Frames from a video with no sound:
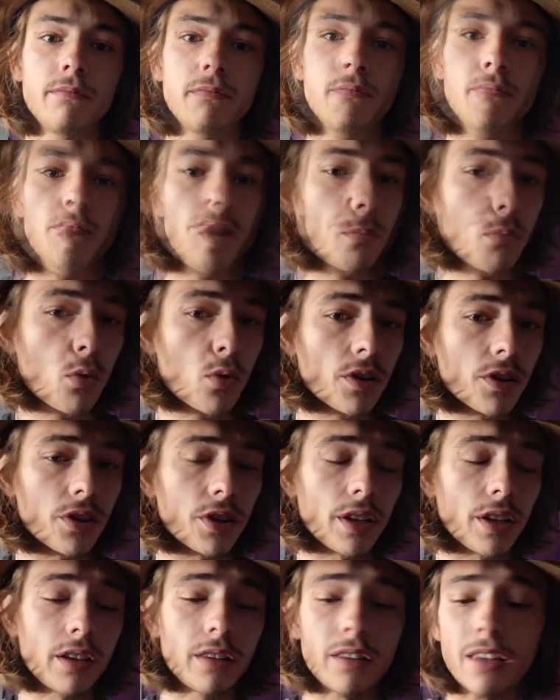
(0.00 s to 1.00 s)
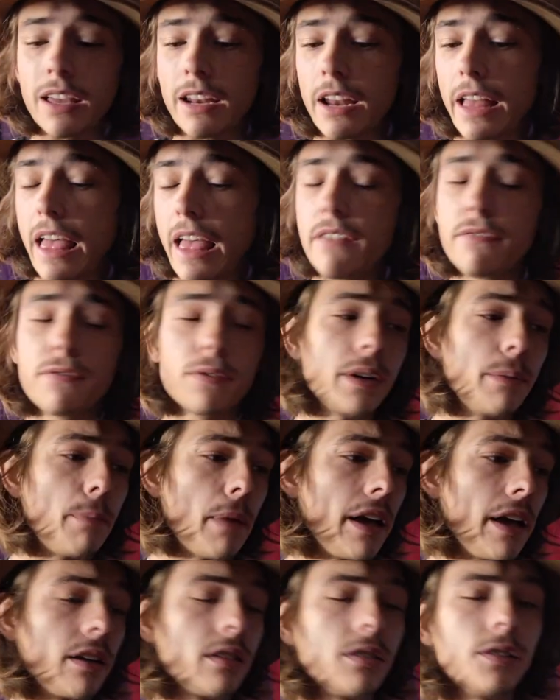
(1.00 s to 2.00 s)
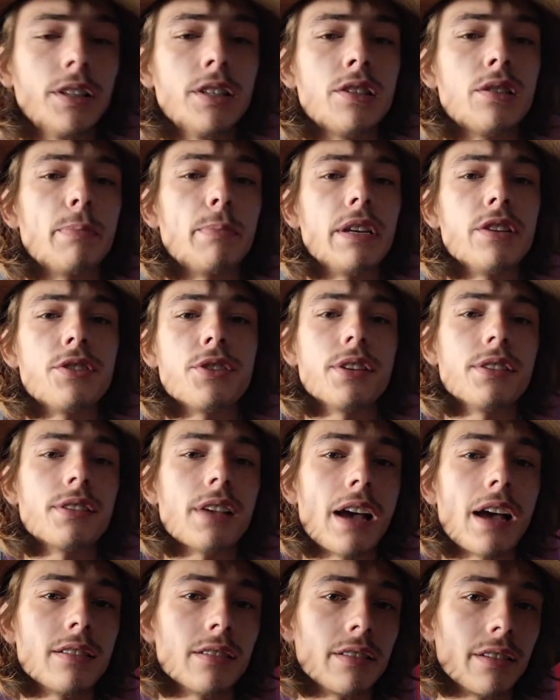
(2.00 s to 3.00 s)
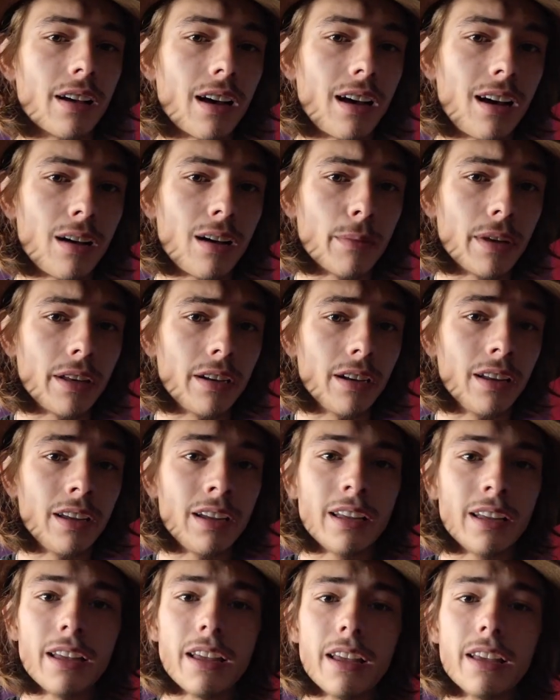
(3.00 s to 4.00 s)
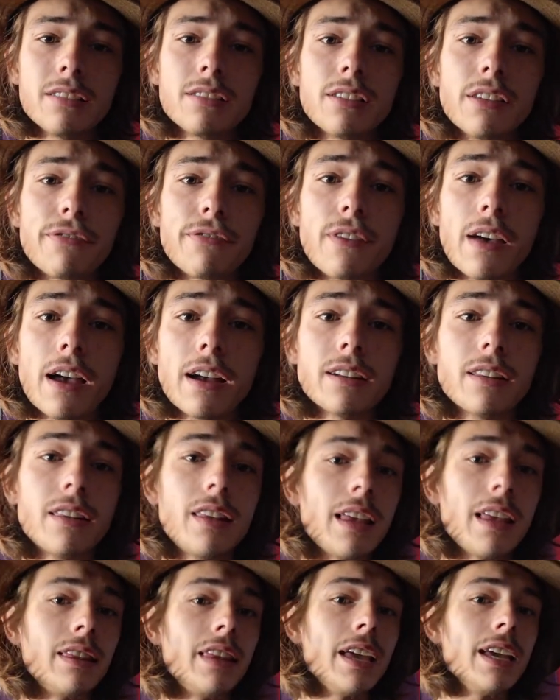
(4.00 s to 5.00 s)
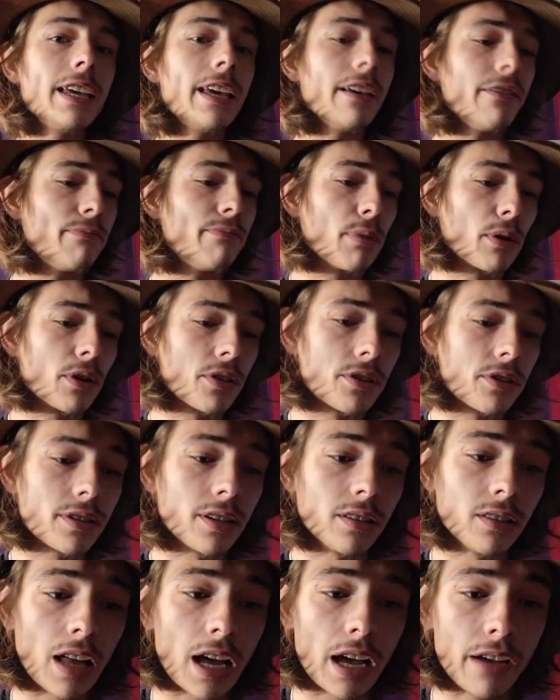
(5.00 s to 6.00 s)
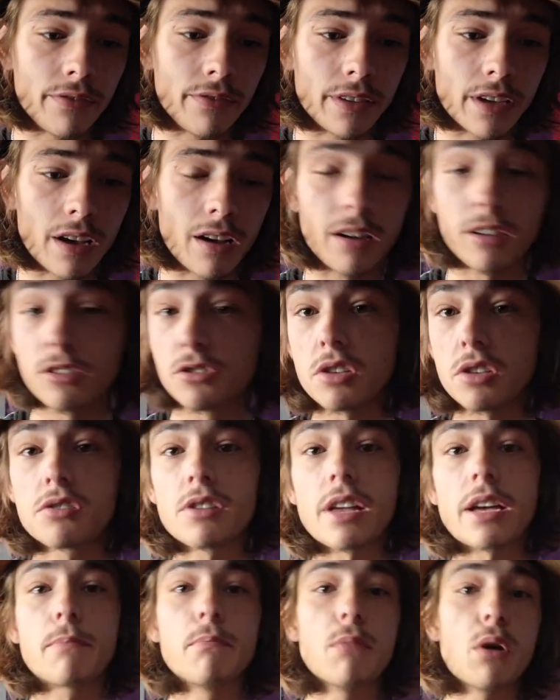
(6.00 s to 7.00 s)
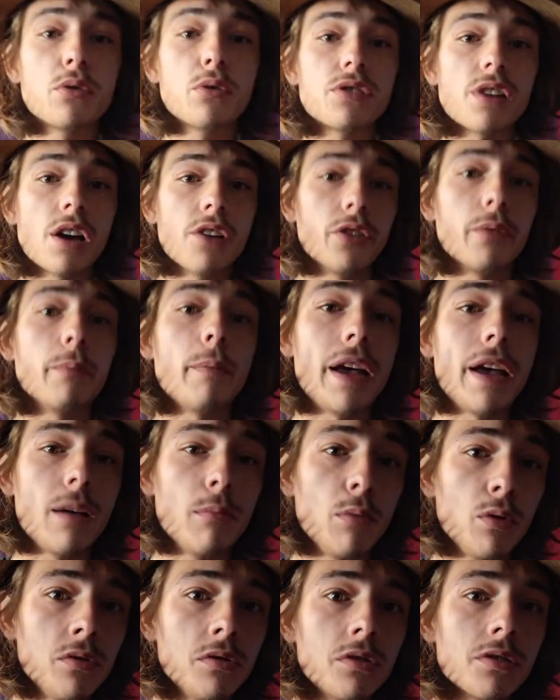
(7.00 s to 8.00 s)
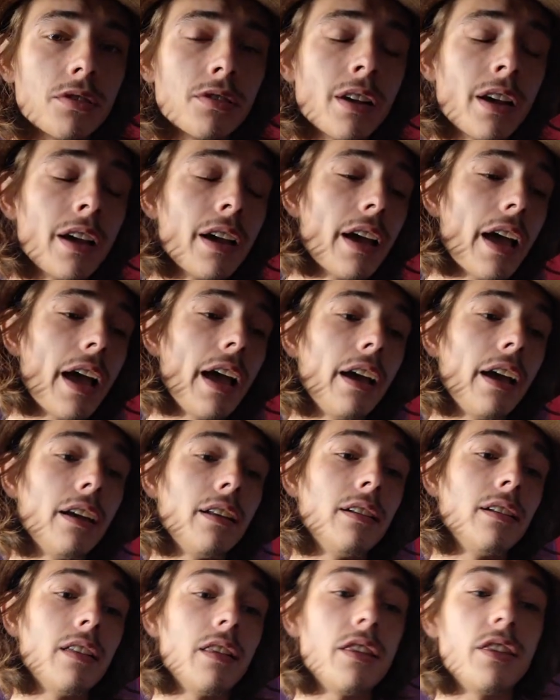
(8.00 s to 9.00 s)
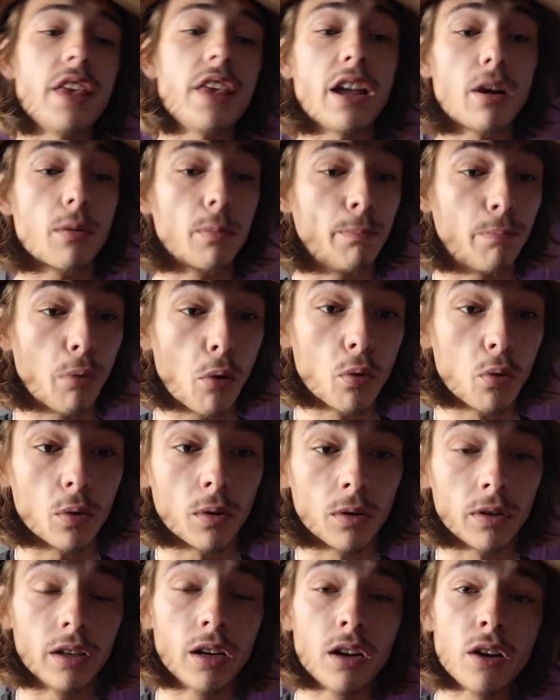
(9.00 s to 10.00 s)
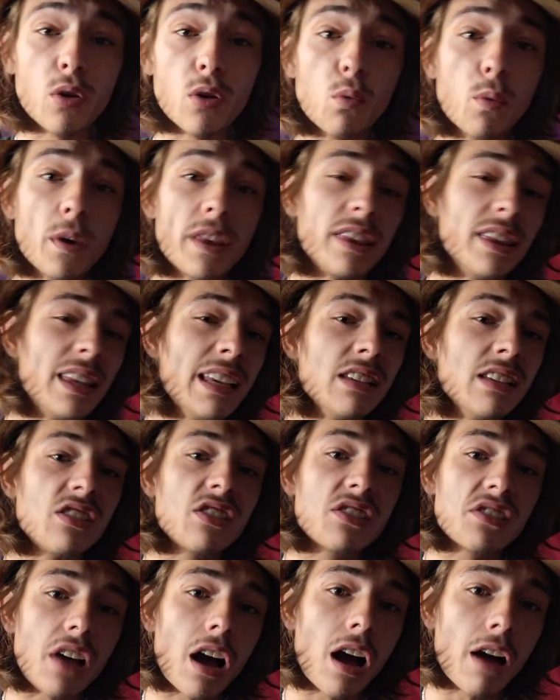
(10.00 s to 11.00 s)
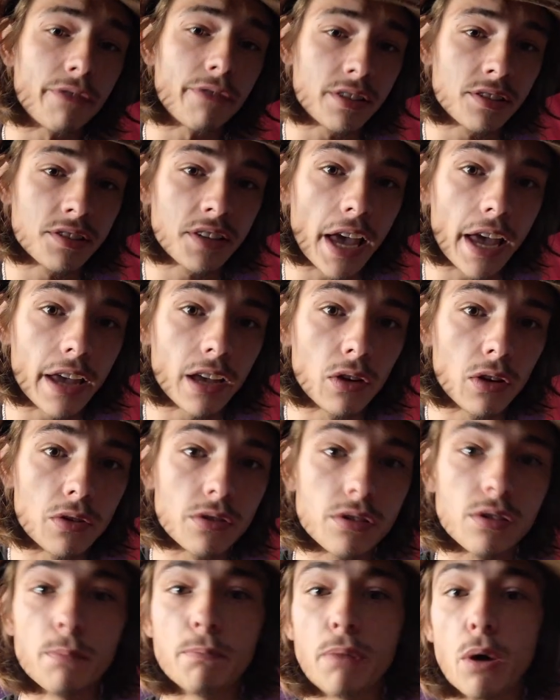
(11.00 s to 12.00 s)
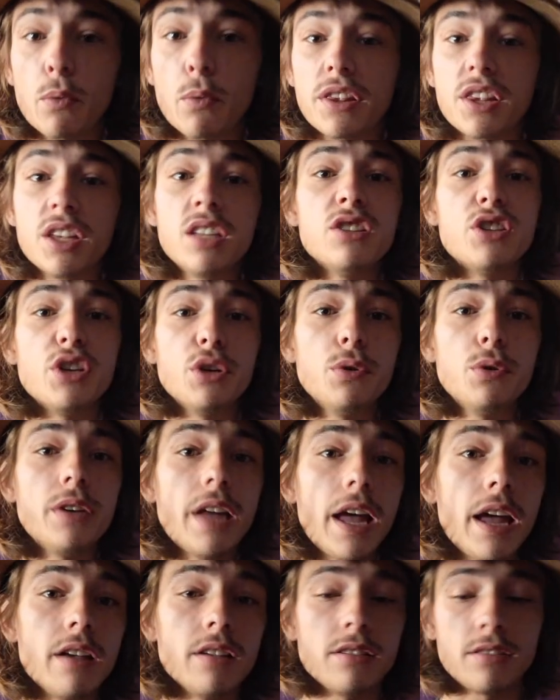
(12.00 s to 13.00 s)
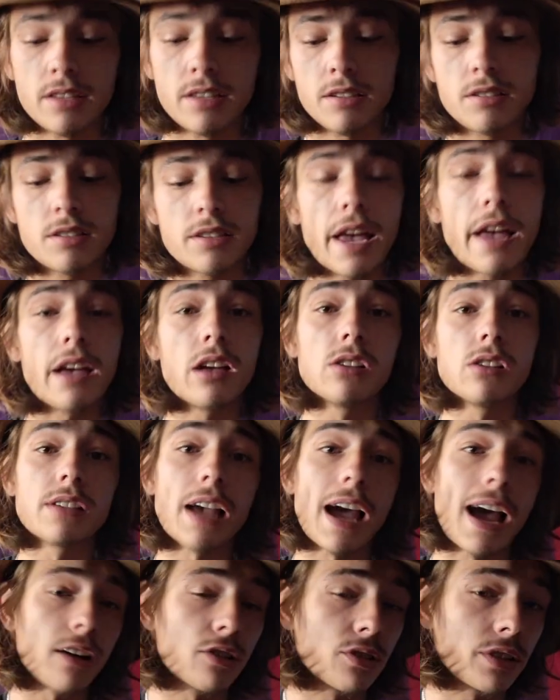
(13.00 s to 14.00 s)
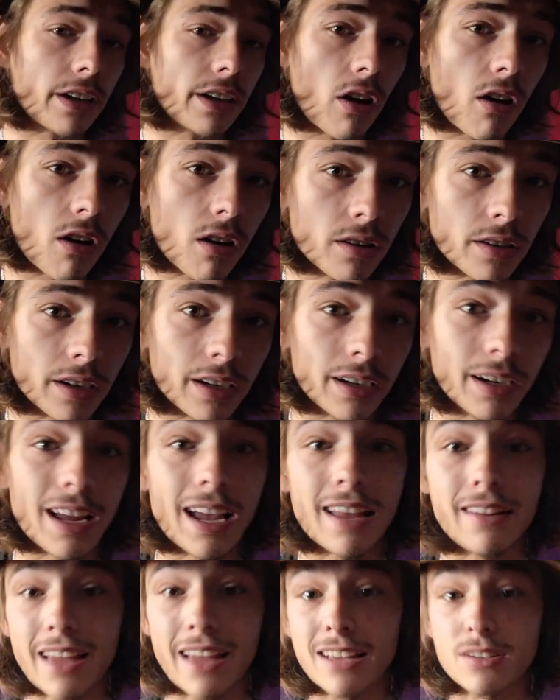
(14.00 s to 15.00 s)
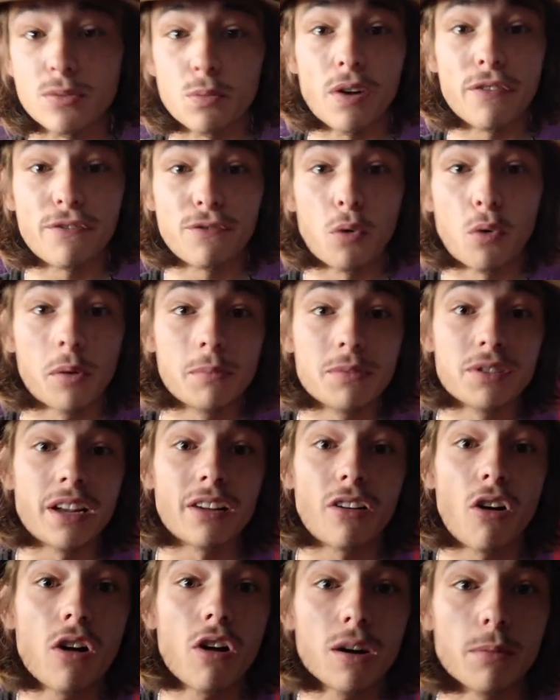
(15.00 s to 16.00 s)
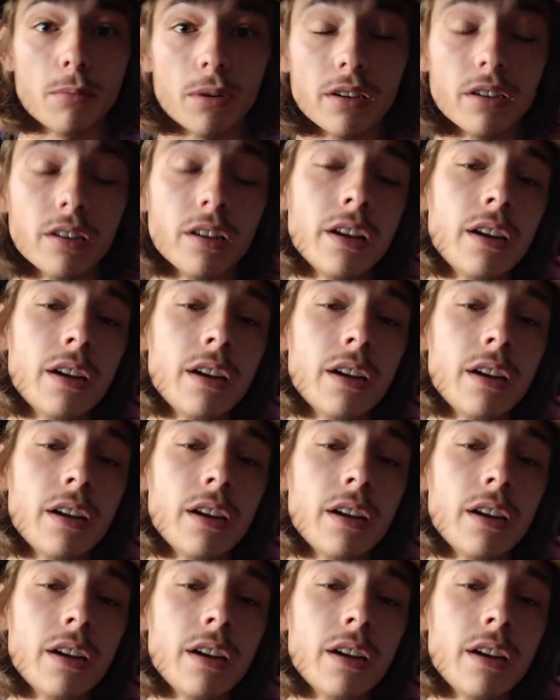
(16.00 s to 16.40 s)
One more thing that every pangolin species has in common is the fact that they give birth to live young, just like most other mammals. And they're born with these soft scales, but within 2 days, these scales actually harden, and that's what forms their armor.